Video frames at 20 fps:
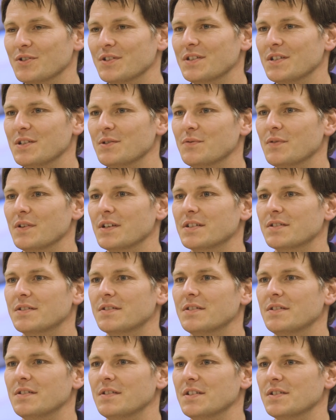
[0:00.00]
at
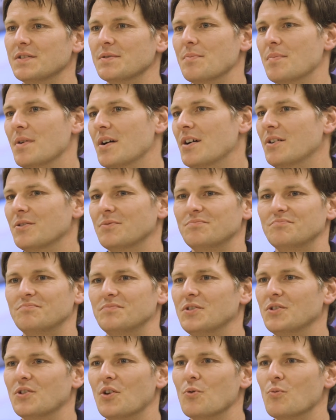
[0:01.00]
defects, there's about
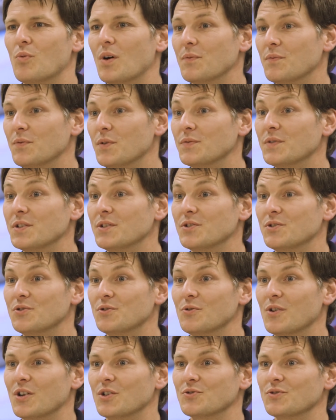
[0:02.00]
150 to
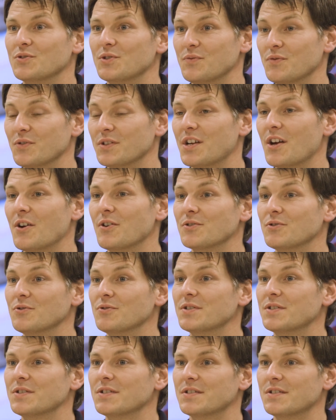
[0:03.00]
200 different
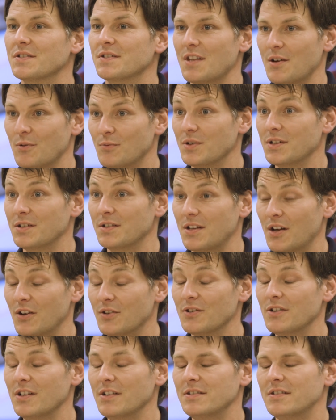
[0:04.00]
characteristics that we
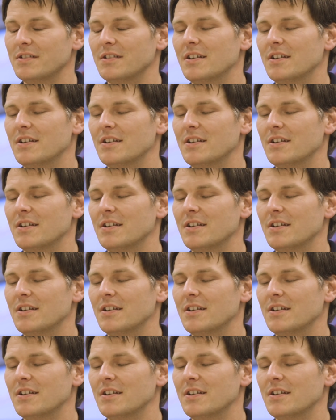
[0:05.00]
calculate,